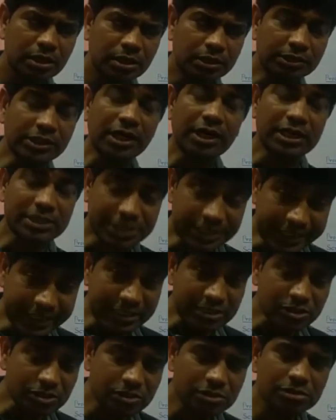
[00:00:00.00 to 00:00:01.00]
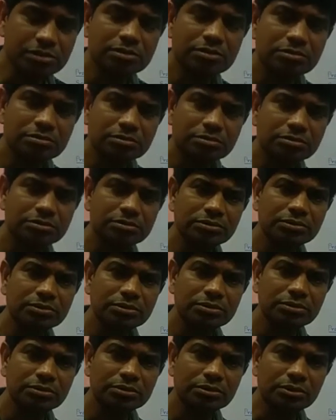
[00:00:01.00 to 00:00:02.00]
the residence
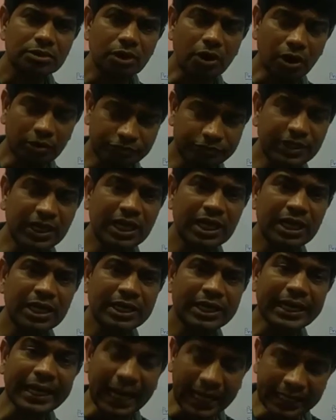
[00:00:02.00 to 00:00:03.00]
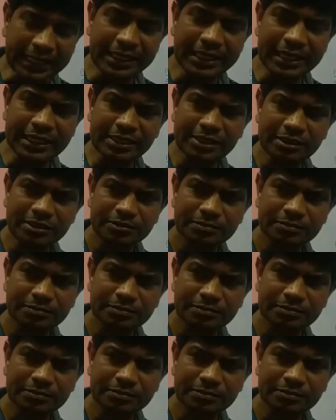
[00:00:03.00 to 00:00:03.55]
of the candidate,